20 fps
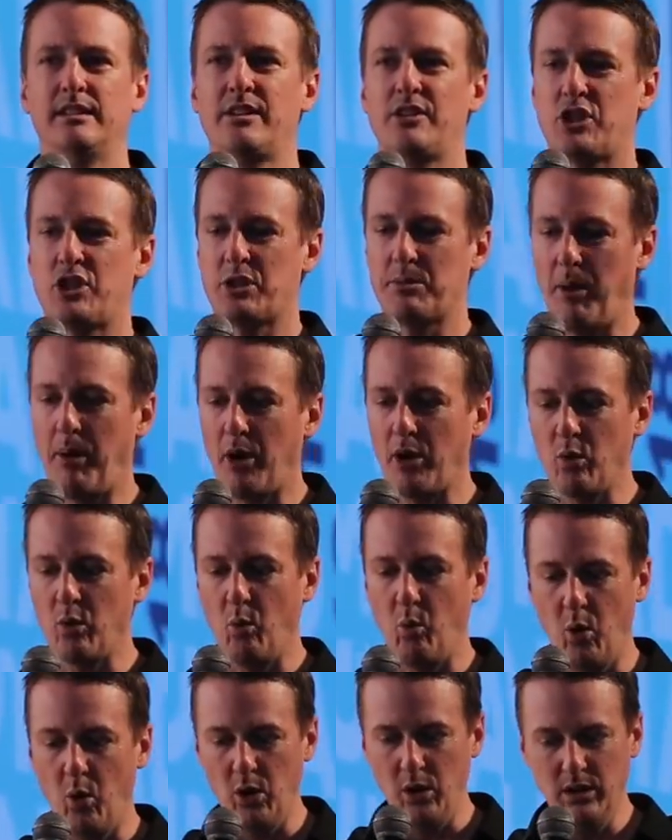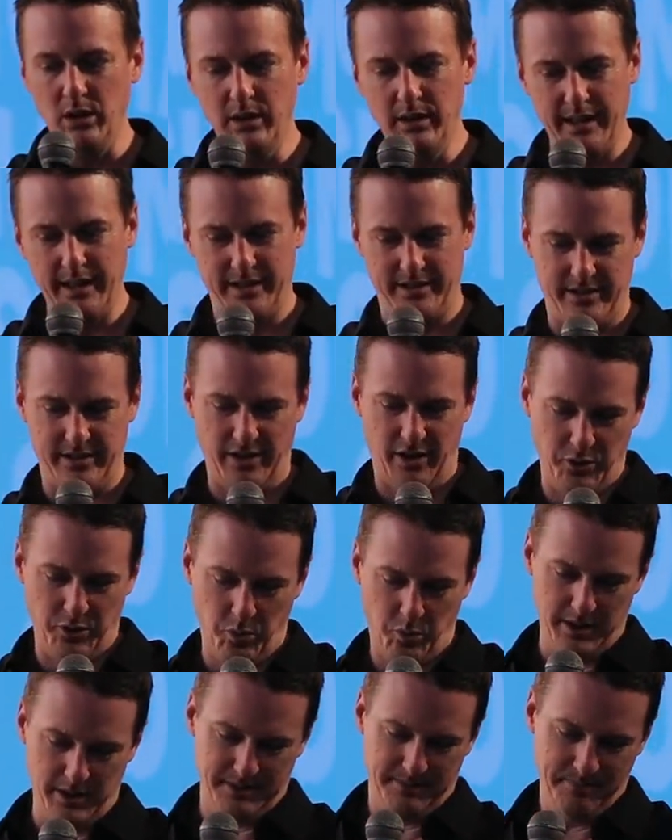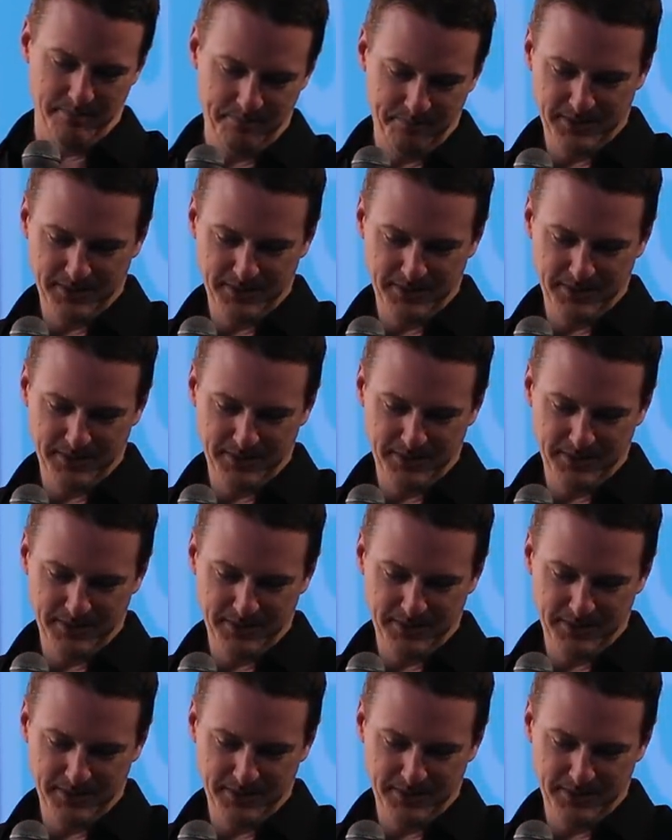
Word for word: Smart Wool is another one.